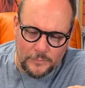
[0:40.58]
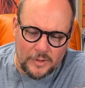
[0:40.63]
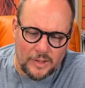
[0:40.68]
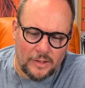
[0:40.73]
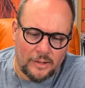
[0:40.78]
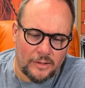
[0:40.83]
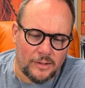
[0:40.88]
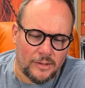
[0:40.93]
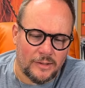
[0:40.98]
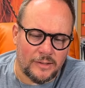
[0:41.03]

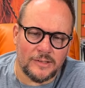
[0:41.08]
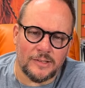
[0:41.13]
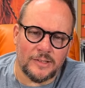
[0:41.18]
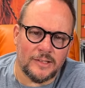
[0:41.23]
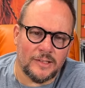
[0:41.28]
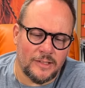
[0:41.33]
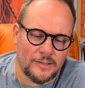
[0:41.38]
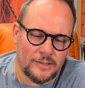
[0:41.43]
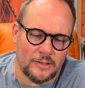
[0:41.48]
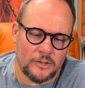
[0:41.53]
And it's an
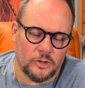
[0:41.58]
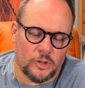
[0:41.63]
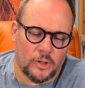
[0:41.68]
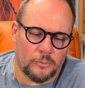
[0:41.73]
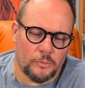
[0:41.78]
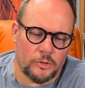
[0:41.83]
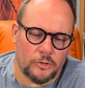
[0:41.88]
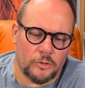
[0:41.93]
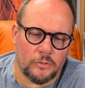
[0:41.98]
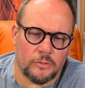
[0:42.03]
easy job
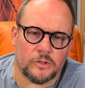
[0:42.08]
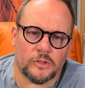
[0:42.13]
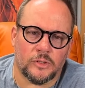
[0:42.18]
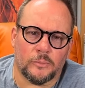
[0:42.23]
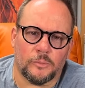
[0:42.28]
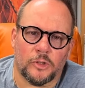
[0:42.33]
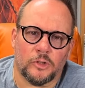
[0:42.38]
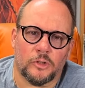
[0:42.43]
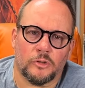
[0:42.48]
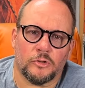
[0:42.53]
to do. It's
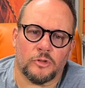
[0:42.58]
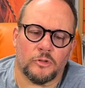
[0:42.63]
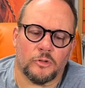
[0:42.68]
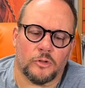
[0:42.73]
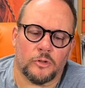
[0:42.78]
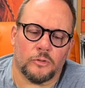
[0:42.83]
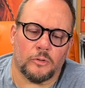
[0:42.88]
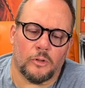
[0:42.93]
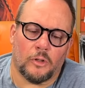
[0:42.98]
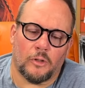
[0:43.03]
something you should
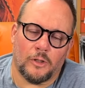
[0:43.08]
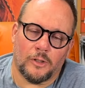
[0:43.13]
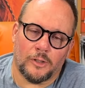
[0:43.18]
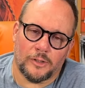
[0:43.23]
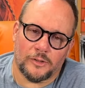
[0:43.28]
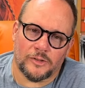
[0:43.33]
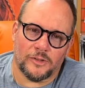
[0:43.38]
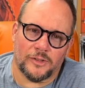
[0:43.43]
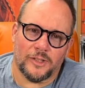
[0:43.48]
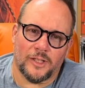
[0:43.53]
do,
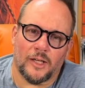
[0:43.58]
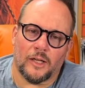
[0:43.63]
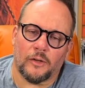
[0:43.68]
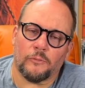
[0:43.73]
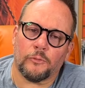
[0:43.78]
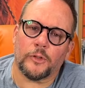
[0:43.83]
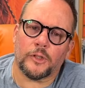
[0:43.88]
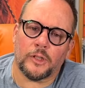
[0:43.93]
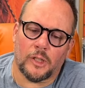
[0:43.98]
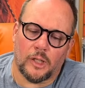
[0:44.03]
honestly,
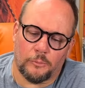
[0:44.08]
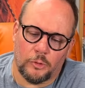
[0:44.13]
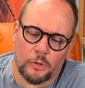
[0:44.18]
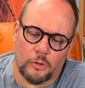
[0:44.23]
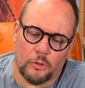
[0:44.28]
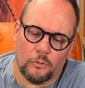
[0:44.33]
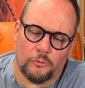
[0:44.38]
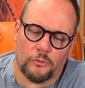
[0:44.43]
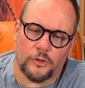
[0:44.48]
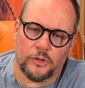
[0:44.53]
every time you
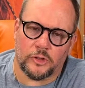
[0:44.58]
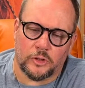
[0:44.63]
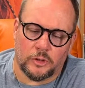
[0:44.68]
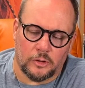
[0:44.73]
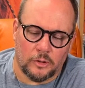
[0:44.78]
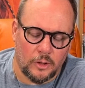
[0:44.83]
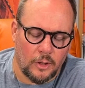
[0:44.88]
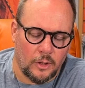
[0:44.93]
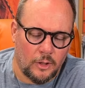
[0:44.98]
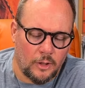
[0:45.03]
go fishing.
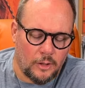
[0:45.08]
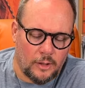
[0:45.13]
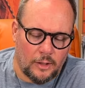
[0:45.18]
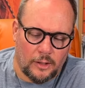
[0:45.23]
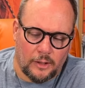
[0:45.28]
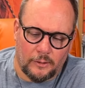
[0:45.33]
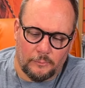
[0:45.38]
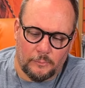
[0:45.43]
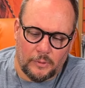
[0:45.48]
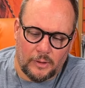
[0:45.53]

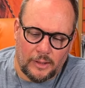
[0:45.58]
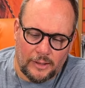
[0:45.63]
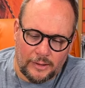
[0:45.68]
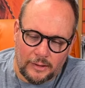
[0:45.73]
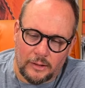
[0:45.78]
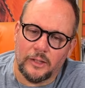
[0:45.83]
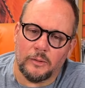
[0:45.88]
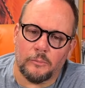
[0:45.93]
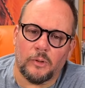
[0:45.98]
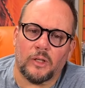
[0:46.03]
I
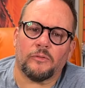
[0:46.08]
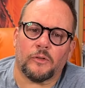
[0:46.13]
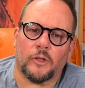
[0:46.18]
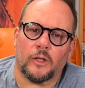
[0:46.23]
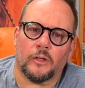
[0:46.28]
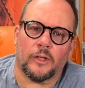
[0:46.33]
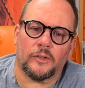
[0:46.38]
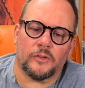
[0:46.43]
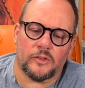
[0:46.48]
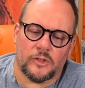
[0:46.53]
clean my fly
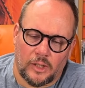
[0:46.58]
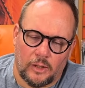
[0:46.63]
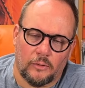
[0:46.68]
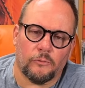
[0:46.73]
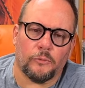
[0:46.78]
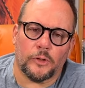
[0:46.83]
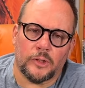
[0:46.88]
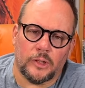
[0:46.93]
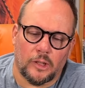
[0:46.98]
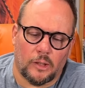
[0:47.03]
lines
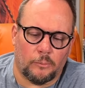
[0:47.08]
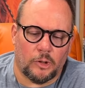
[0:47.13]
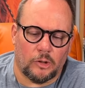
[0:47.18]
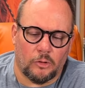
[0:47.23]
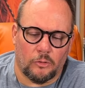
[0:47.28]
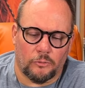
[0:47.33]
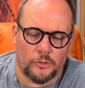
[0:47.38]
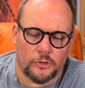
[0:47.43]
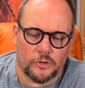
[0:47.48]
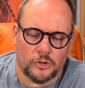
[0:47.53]
every time I
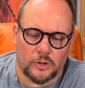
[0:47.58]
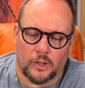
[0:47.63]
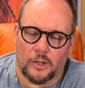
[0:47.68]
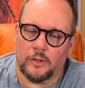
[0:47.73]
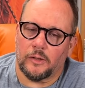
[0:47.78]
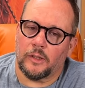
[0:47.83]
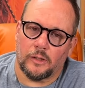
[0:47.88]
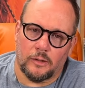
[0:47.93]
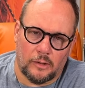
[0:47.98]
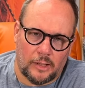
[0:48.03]
go fishing,
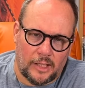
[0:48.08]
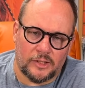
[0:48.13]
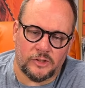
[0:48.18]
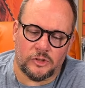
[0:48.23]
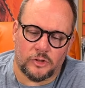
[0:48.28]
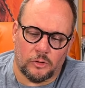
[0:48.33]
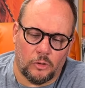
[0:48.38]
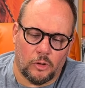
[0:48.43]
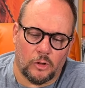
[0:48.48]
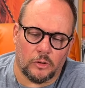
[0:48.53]
and they last
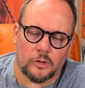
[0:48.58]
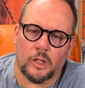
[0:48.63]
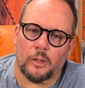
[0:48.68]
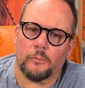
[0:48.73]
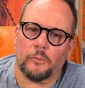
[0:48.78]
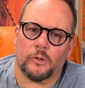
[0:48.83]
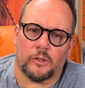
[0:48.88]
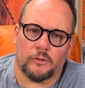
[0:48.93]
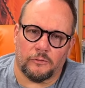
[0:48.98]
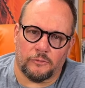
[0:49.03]
a long time,
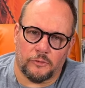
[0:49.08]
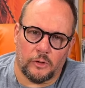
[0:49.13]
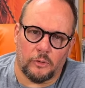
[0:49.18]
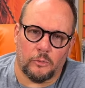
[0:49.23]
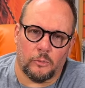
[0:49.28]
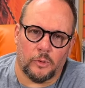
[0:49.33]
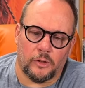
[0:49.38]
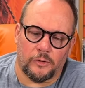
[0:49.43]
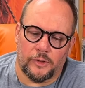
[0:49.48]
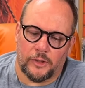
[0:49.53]
and they float
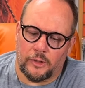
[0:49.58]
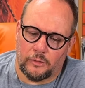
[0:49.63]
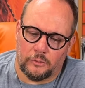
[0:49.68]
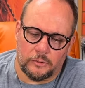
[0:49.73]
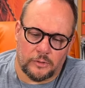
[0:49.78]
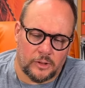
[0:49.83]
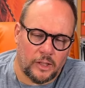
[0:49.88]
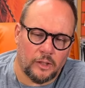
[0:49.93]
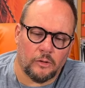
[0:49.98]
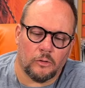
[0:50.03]
well, they don't
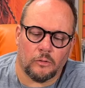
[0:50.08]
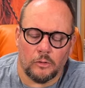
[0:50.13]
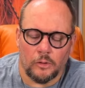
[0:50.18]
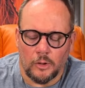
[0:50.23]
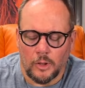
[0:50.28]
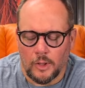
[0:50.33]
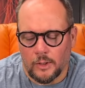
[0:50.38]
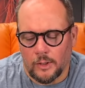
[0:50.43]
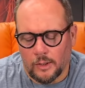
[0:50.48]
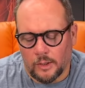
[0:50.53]
tangle.
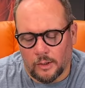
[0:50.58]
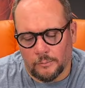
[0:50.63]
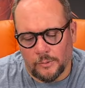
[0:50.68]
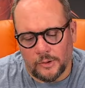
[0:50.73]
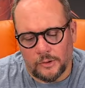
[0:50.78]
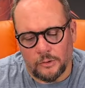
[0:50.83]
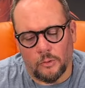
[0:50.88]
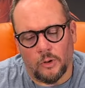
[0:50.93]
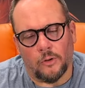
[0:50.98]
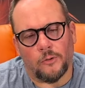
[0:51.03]
They
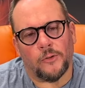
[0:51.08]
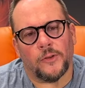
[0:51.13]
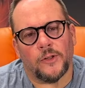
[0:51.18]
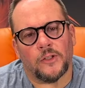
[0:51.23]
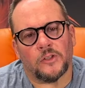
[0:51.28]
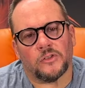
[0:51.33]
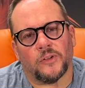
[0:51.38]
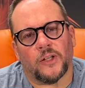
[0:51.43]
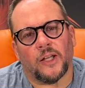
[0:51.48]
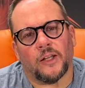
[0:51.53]
do all the
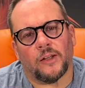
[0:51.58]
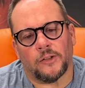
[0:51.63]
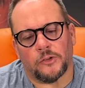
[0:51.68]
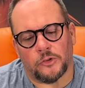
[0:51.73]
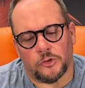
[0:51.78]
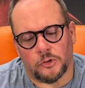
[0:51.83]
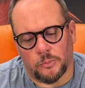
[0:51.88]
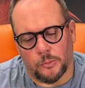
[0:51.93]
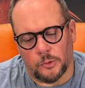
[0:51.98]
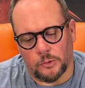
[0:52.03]
things fly lines
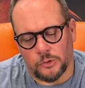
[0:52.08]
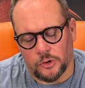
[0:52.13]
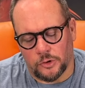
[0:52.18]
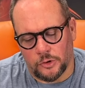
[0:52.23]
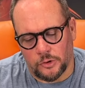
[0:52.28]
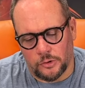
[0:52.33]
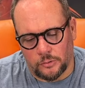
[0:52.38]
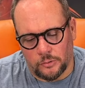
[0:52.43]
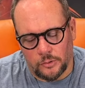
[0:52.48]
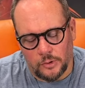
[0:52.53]
are supposed to
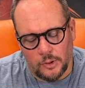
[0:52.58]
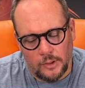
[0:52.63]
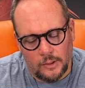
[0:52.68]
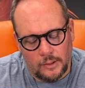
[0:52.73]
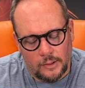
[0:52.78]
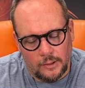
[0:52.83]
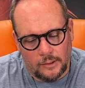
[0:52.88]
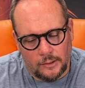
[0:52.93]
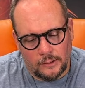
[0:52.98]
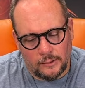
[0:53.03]
do.
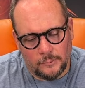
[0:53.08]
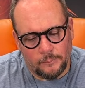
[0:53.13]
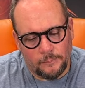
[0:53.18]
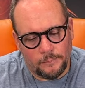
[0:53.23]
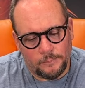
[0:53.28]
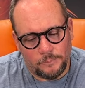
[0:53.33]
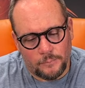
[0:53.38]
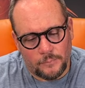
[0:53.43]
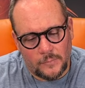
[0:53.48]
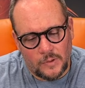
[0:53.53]
So I'm
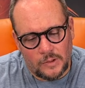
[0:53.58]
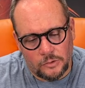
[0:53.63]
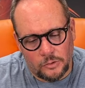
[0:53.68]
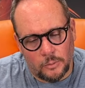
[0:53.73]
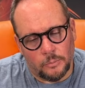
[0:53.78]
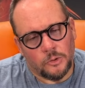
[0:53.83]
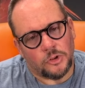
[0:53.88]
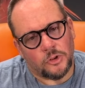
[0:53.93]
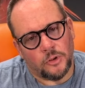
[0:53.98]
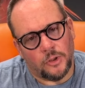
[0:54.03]

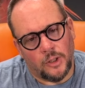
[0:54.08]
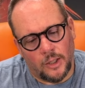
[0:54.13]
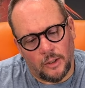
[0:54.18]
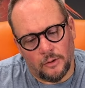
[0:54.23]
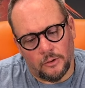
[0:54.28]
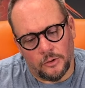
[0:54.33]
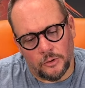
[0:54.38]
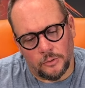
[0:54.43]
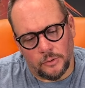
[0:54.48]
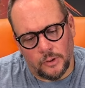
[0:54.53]
going to show you how
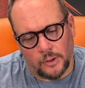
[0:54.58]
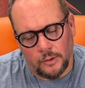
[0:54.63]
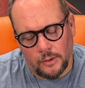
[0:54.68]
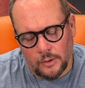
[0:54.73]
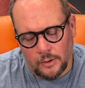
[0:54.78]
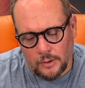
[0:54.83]
to do it.